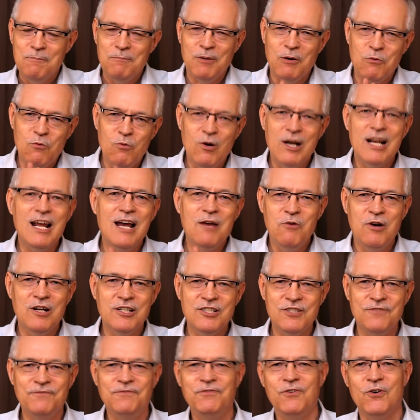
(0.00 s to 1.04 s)
But what I
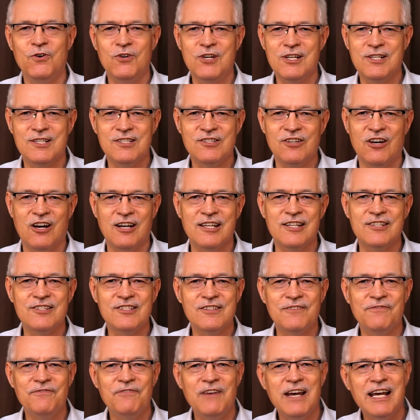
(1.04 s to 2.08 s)
want to focus on
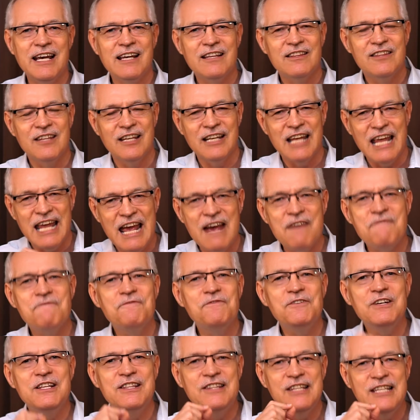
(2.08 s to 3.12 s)
is the fact that
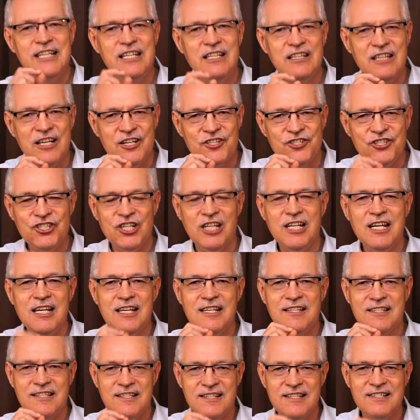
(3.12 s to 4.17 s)
everything that
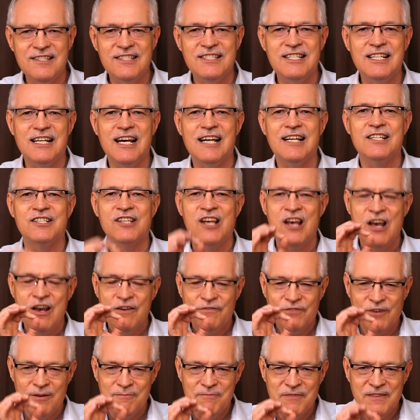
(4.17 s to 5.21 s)
Jesus does
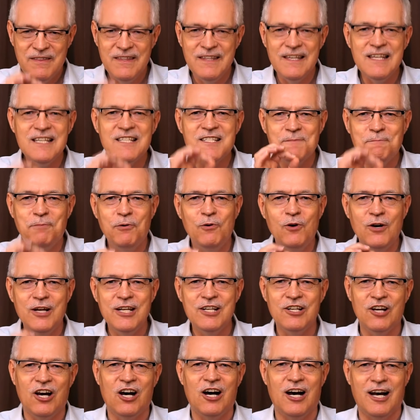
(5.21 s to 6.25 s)
from this
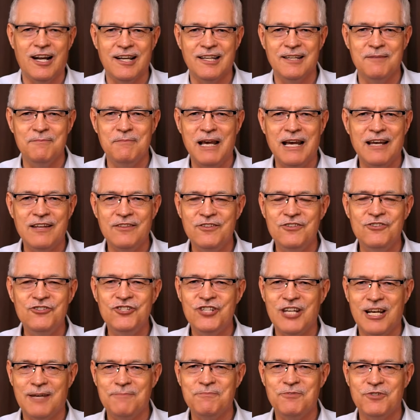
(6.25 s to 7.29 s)
point on in Matthew
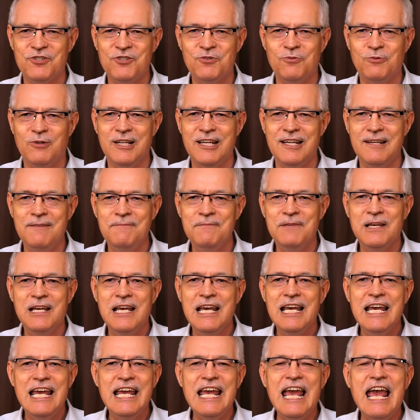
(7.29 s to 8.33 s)
chapter 20,
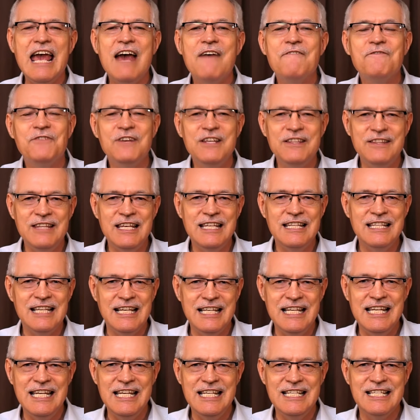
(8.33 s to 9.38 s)
everything
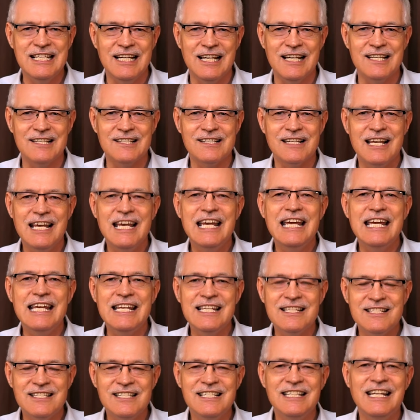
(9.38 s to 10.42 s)
that he does
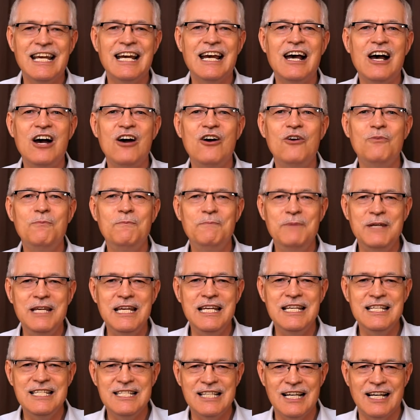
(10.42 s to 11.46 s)
is now
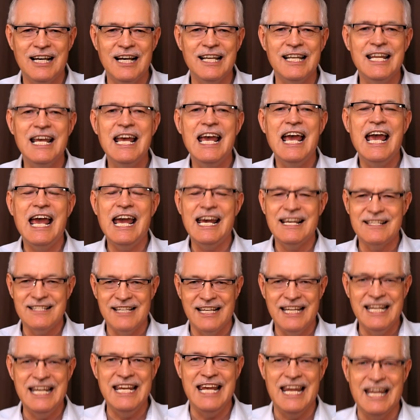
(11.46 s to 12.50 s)
being done as
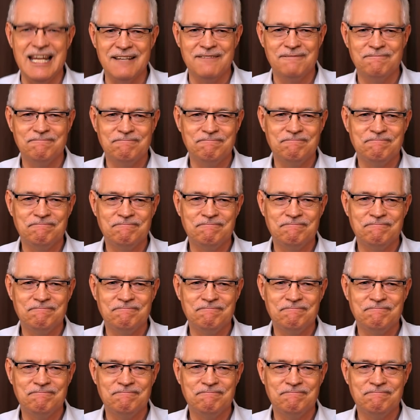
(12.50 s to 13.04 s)
a king.